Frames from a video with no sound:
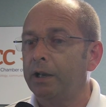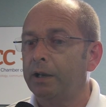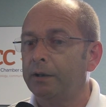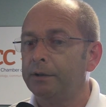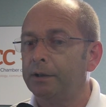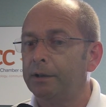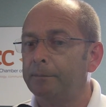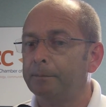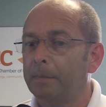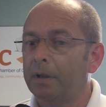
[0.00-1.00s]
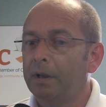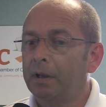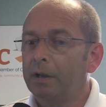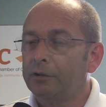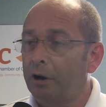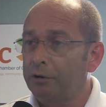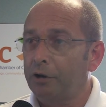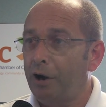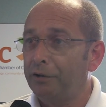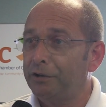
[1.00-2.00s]
and um, Doctor
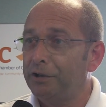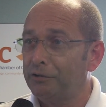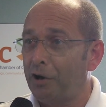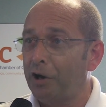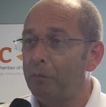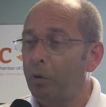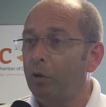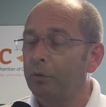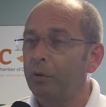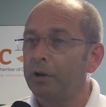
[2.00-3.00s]
Conti is on our board.